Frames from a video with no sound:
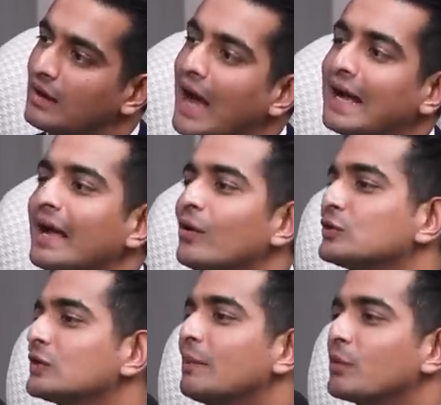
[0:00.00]
I, I
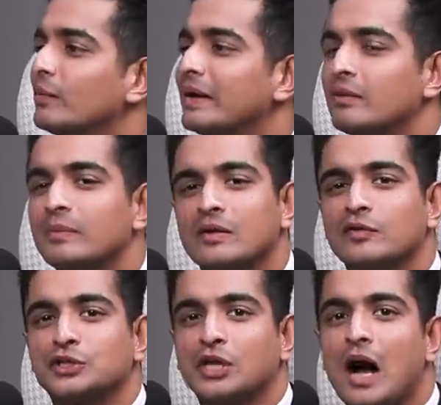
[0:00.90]
also I'm gonna make a bit of
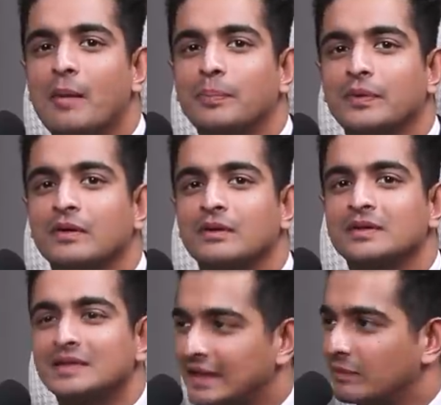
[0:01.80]
a sharp
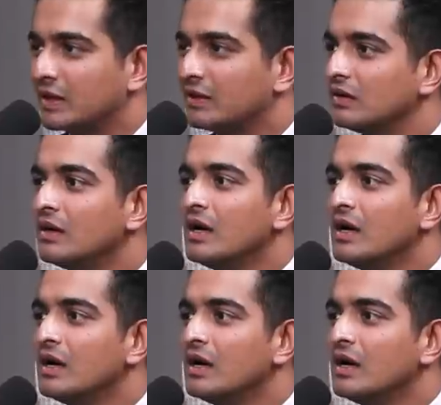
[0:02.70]
statement here.